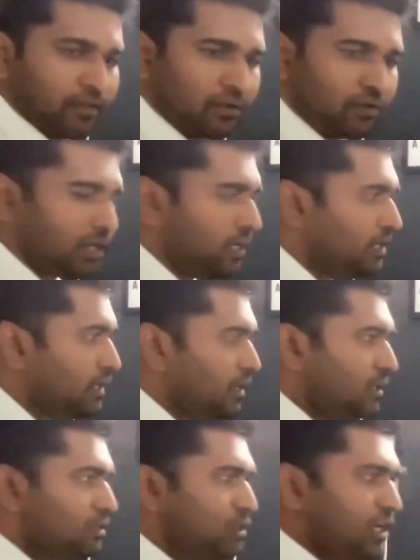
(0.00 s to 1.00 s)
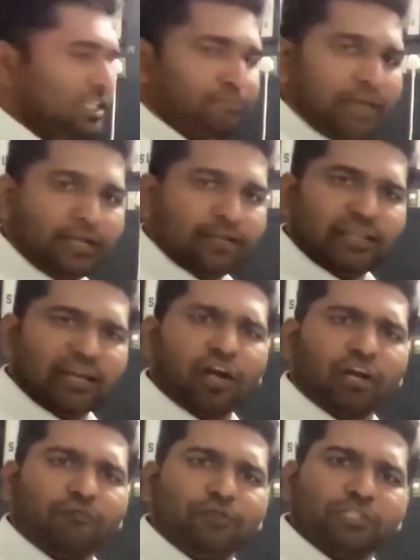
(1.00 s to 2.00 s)
Okay, so SBI, there are a
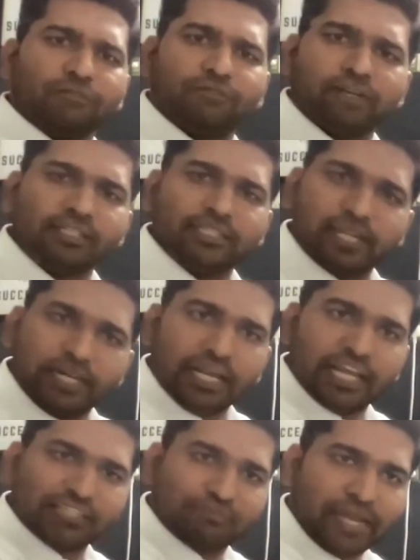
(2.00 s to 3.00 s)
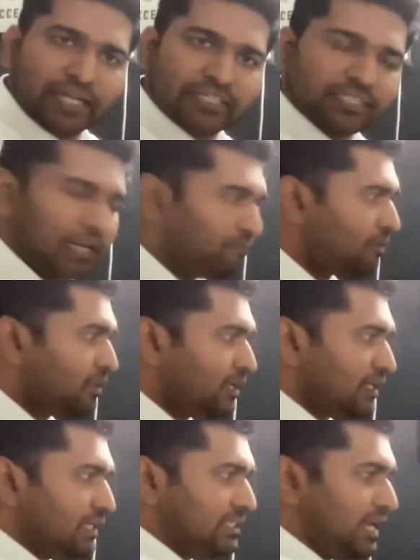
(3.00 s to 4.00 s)
lot of mutual funds in SBI itself.
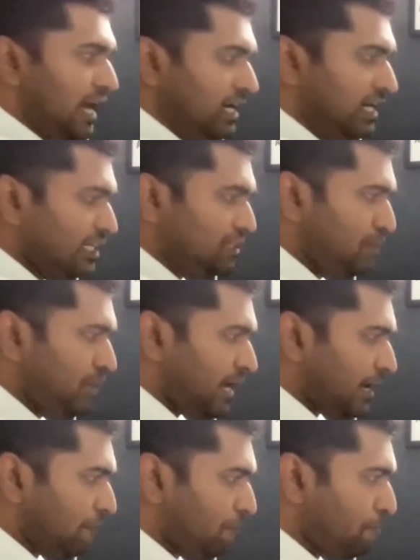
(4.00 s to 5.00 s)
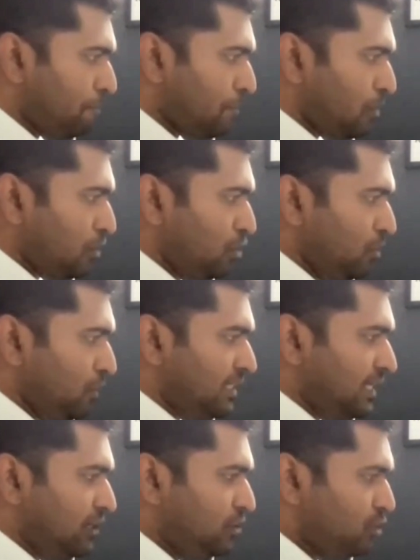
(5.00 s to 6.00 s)
Say under SBI, you will be
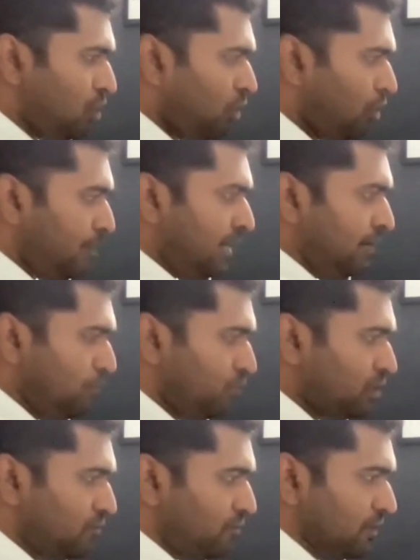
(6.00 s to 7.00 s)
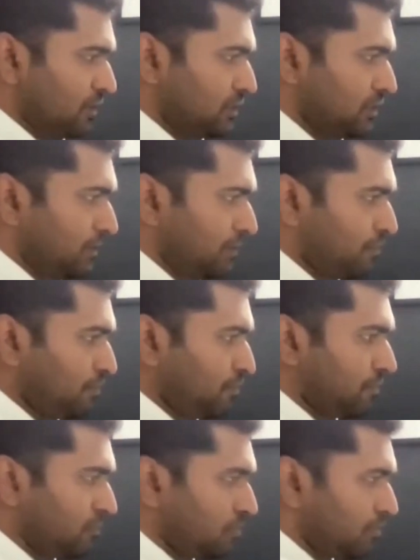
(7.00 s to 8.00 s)
seeing so many mutual funds.
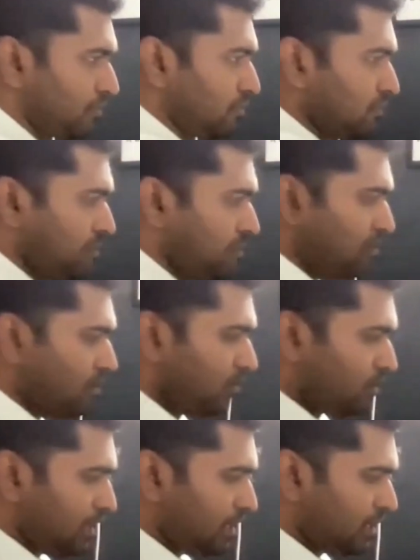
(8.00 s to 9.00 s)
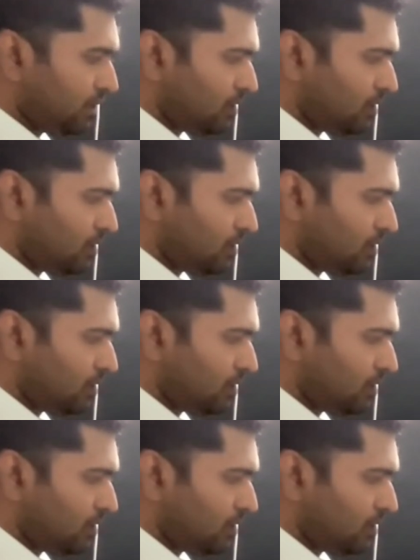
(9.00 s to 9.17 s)
Okay,